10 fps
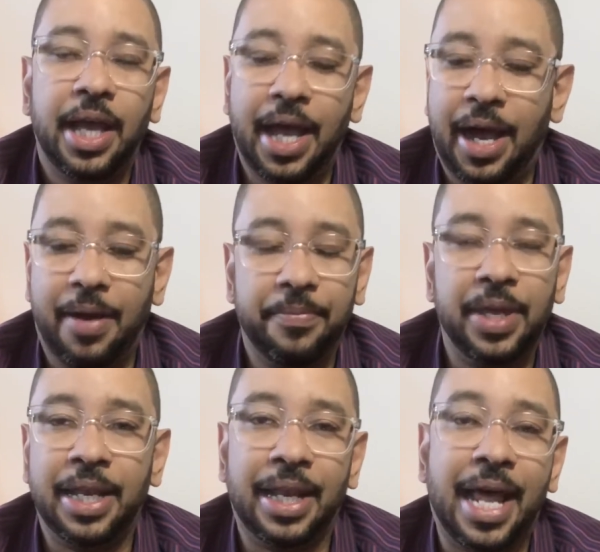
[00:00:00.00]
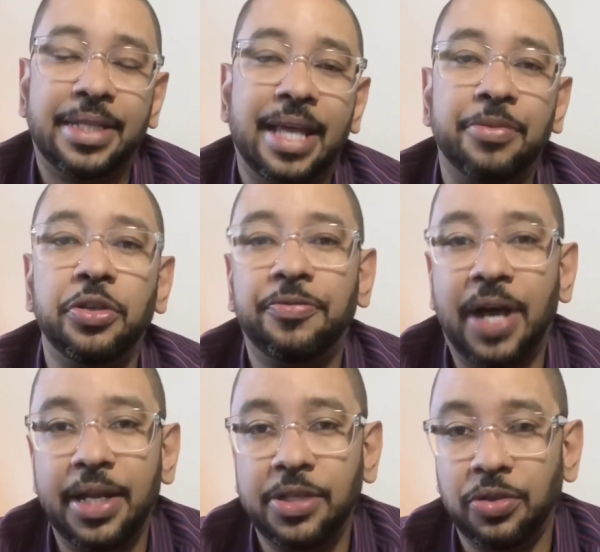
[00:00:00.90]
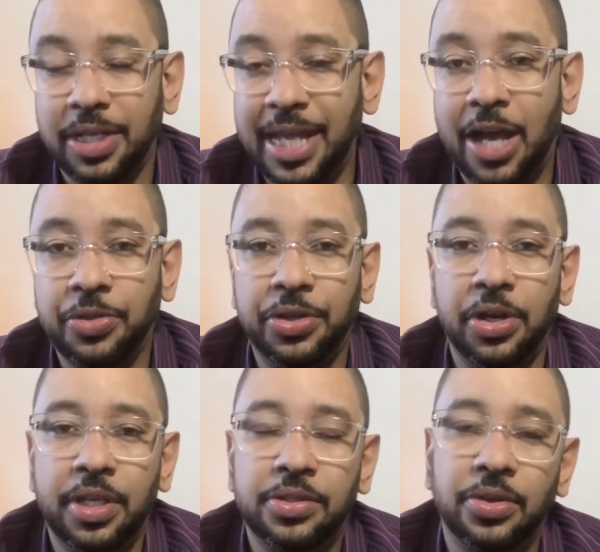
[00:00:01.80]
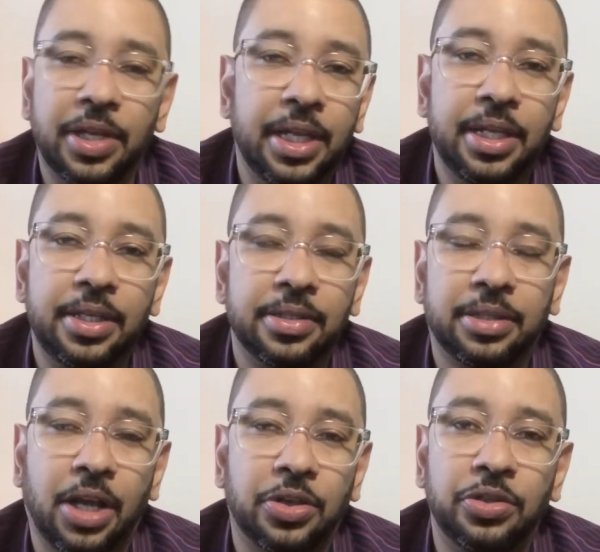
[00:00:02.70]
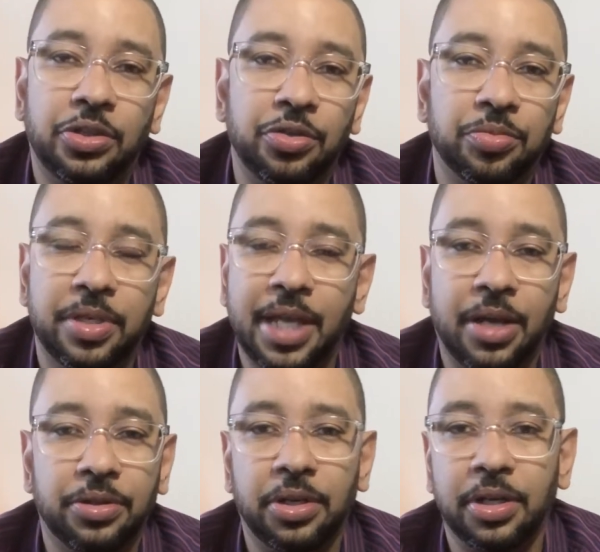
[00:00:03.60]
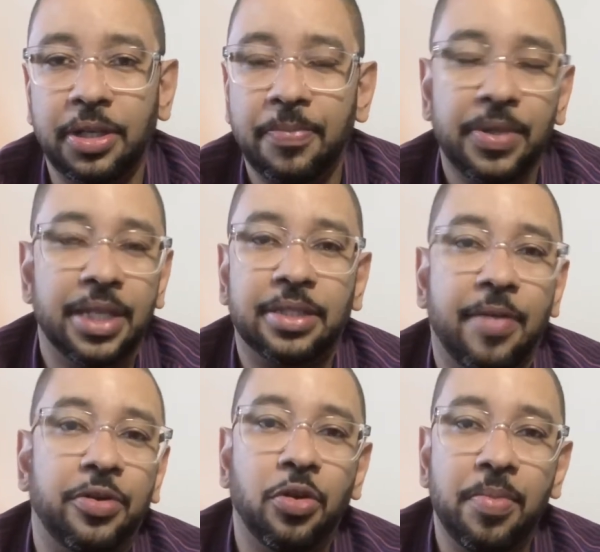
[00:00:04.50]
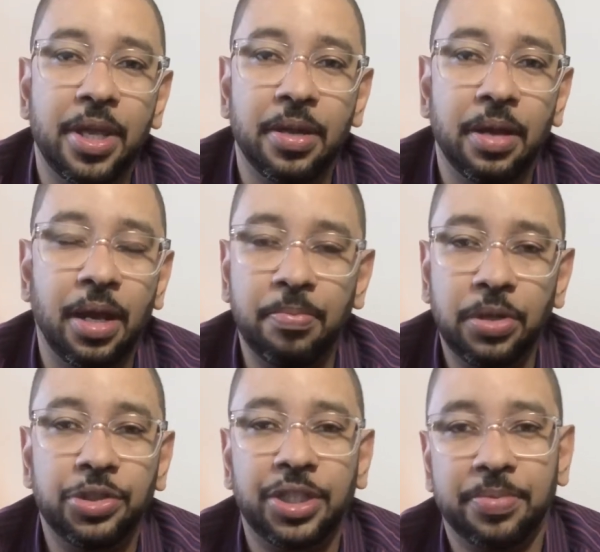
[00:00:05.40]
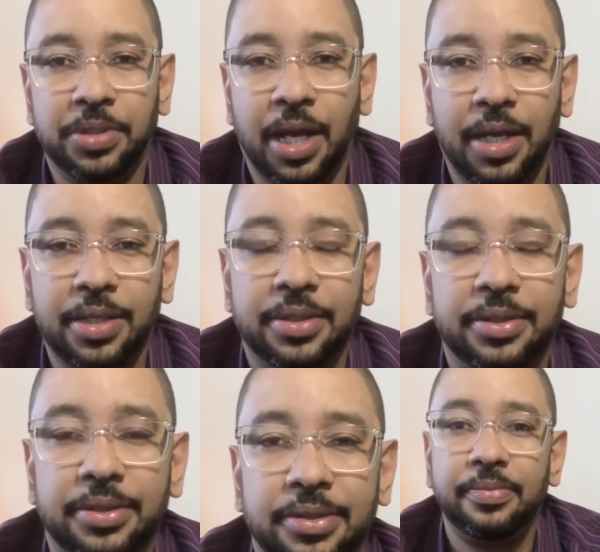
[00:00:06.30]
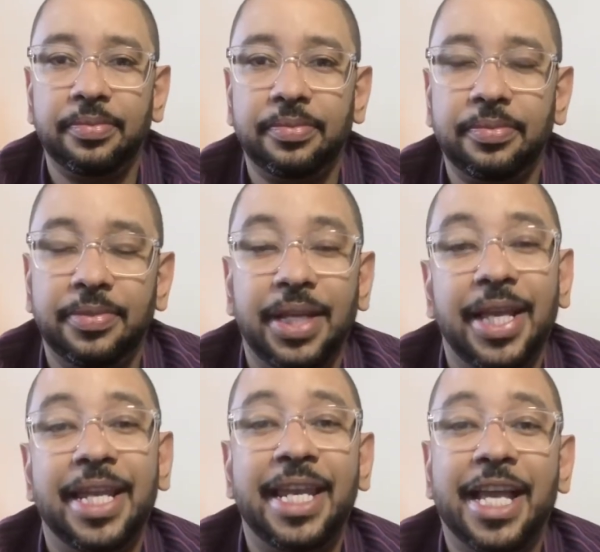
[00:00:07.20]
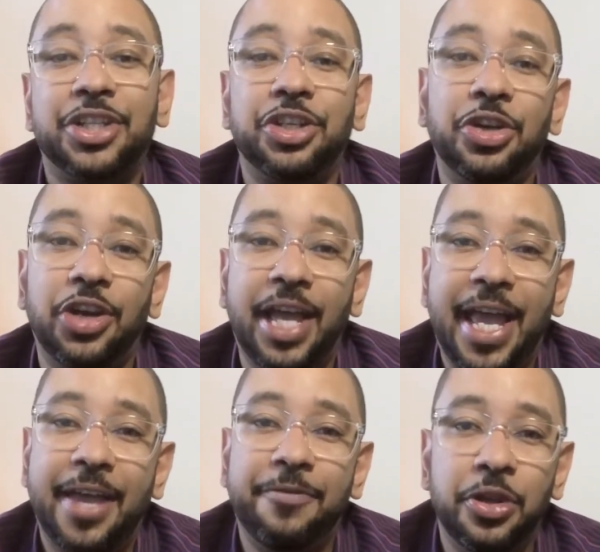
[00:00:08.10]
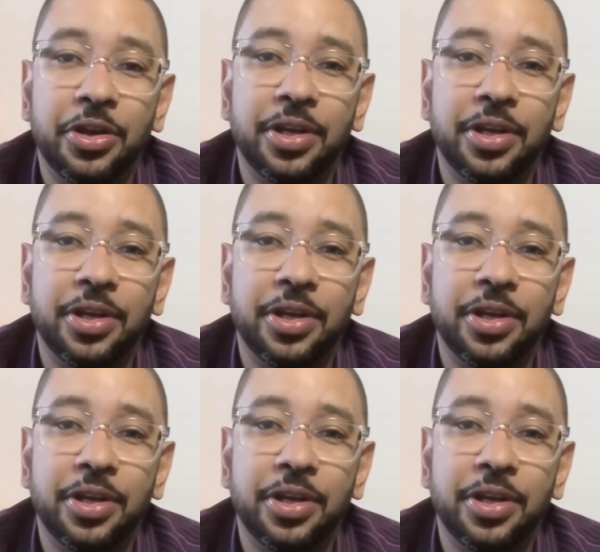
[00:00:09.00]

And a lot of times you'll find these on the Dow 30. So any stock you choose from the Dow 30 is definitely going to be a blue chip stock. Next, you're going to have your